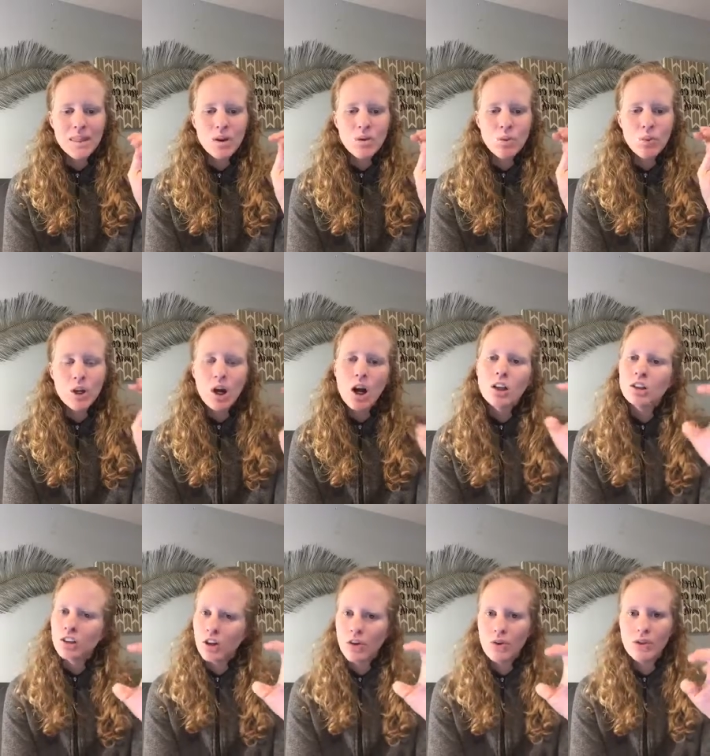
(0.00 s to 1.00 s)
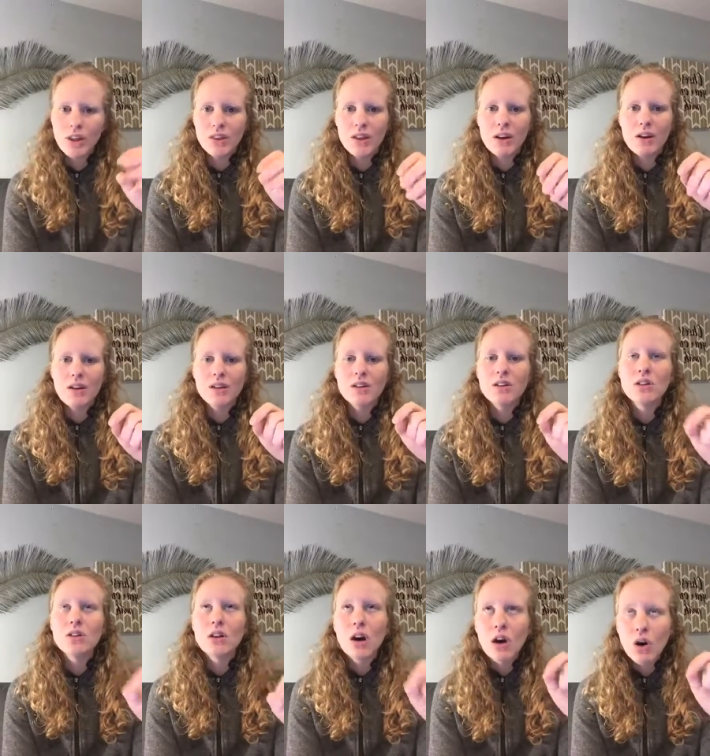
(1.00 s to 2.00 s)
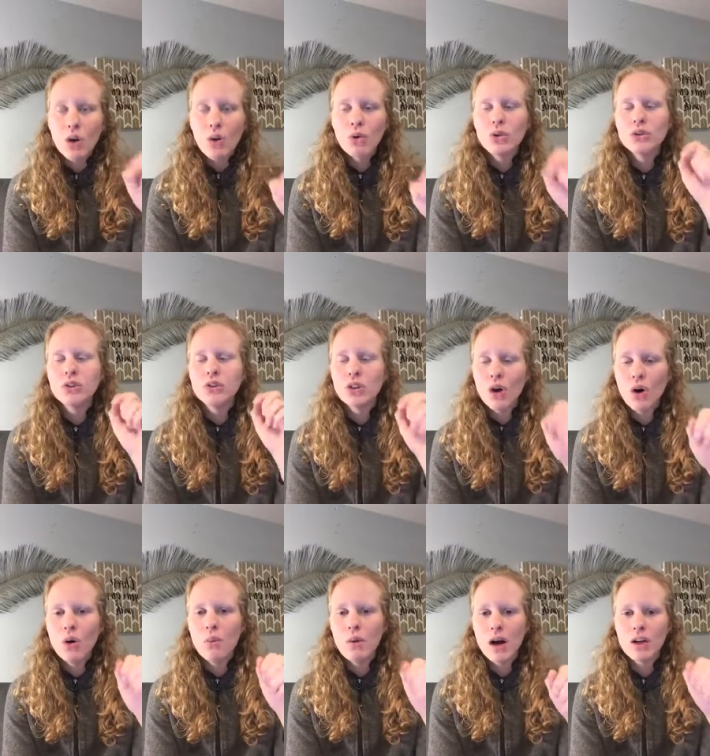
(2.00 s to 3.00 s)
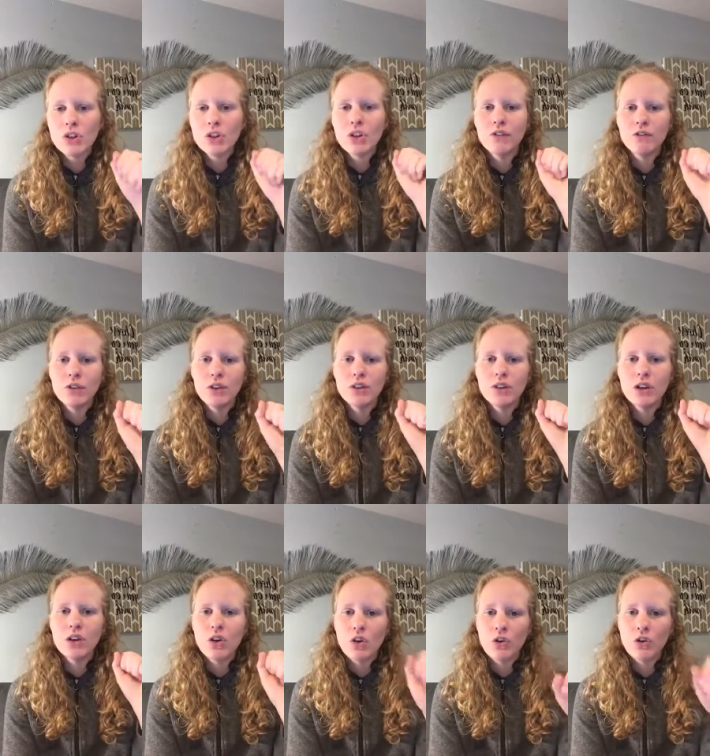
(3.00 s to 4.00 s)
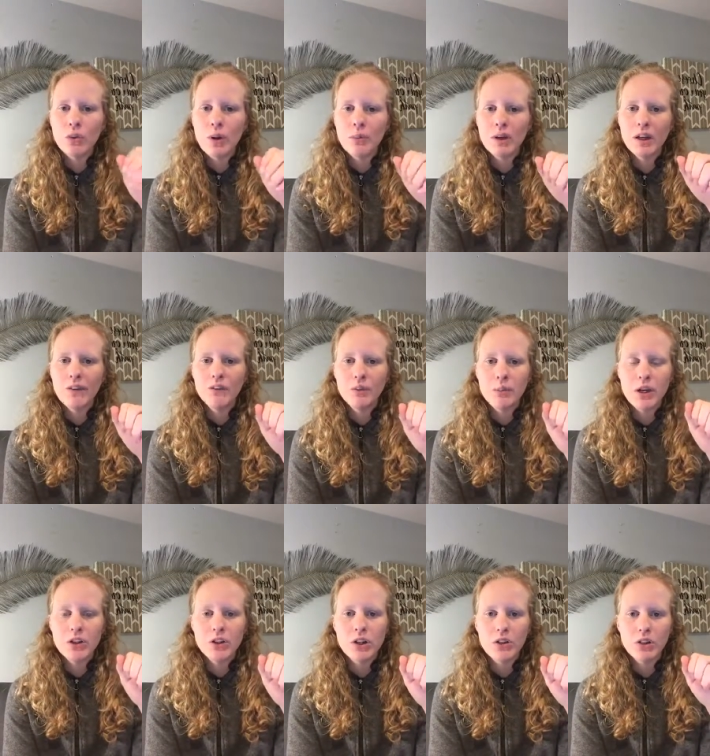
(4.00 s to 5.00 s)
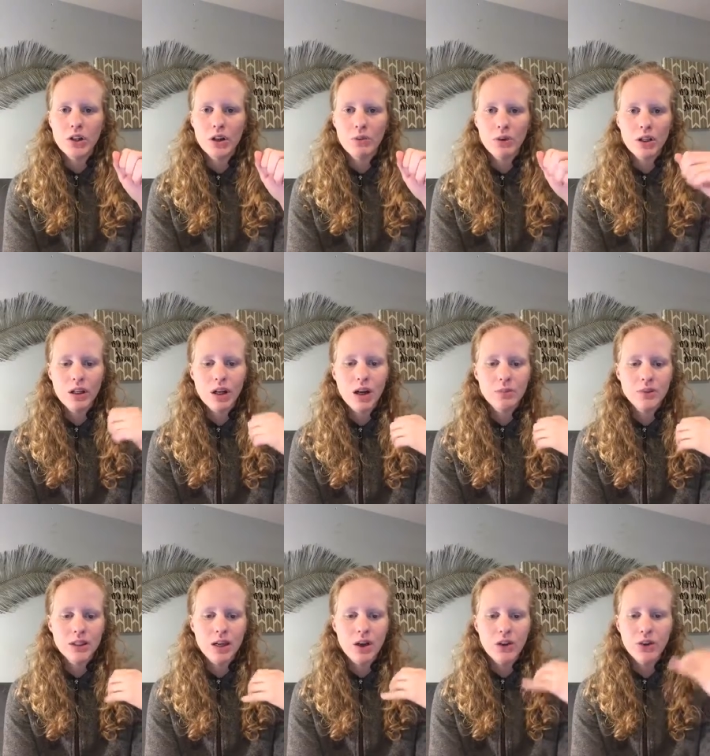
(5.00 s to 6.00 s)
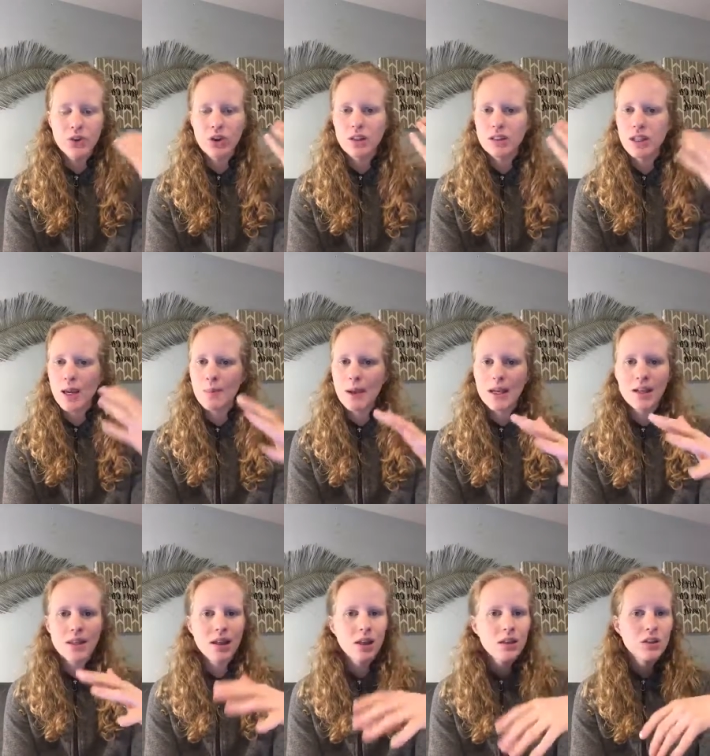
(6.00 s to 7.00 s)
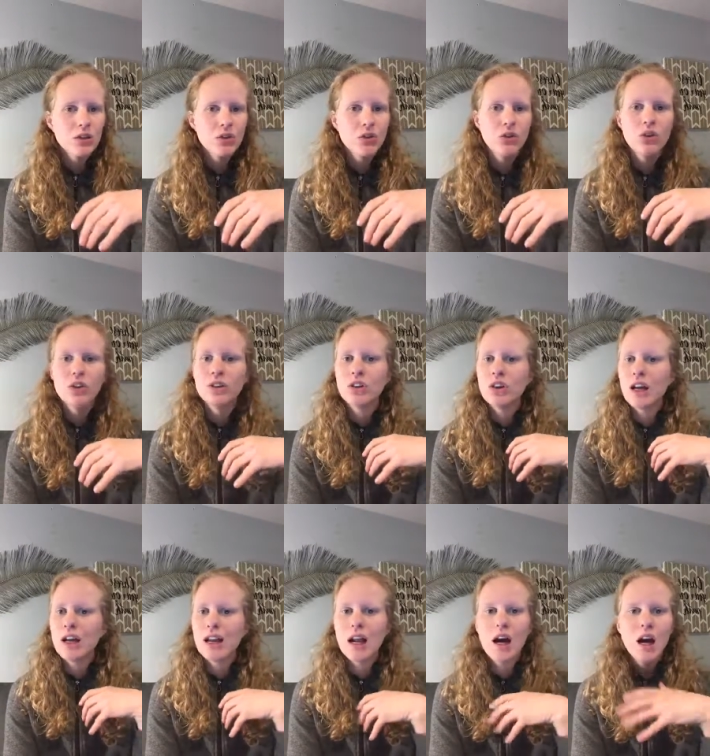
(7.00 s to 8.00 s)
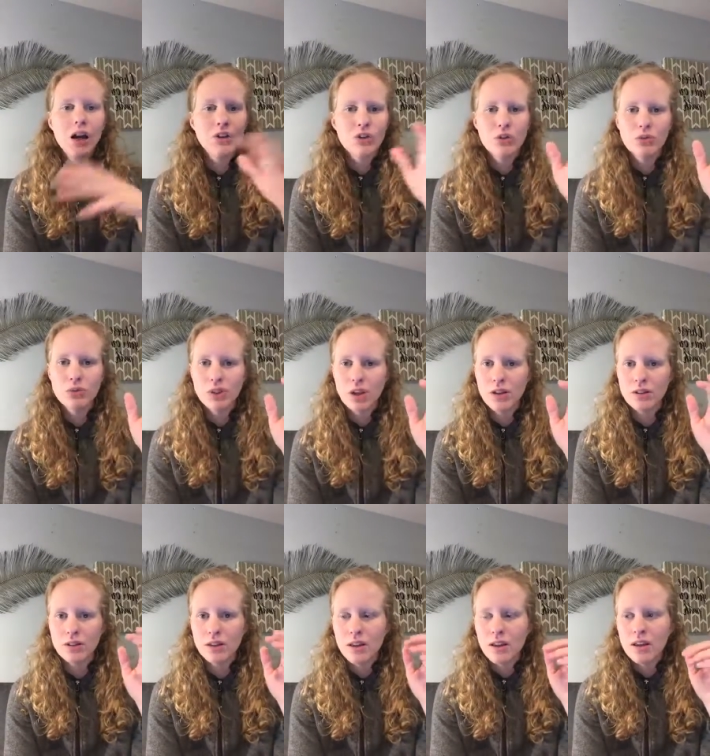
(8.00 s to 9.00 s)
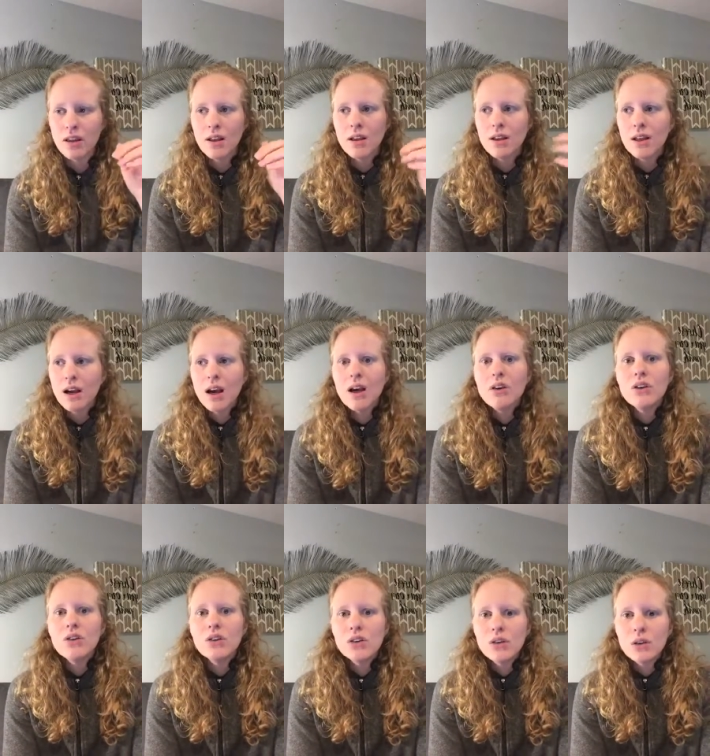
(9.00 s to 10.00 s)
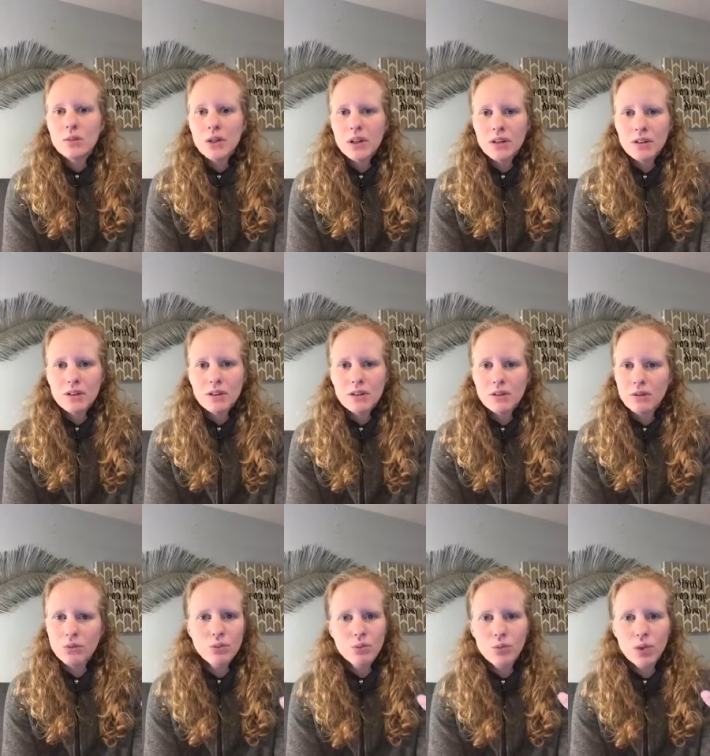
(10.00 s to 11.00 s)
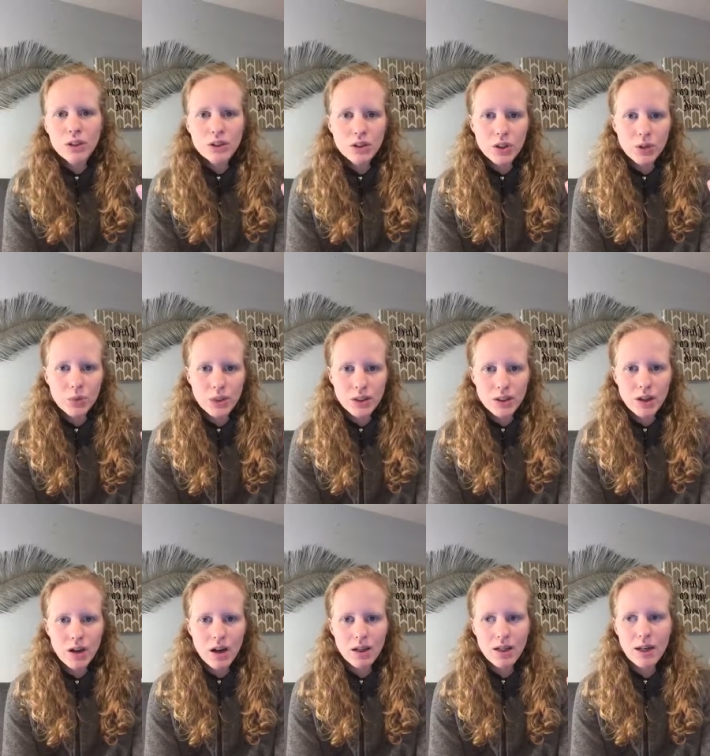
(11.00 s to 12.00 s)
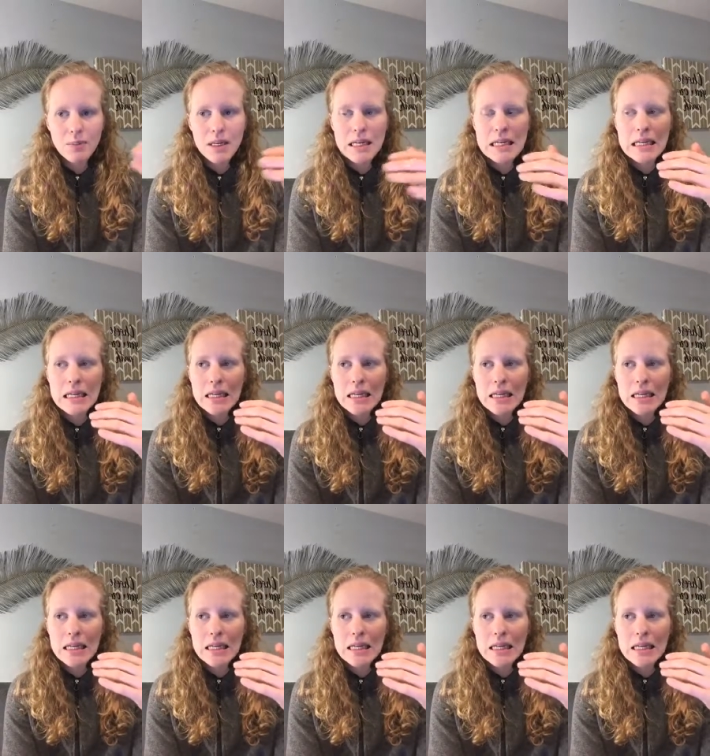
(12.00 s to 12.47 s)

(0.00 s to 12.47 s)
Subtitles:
We all know that there is so much confusing and overwhelming information out there when it comes to health. You can type anything into Google and you'll get 100 results. Now, how do you determine what's good, what's not? I mean,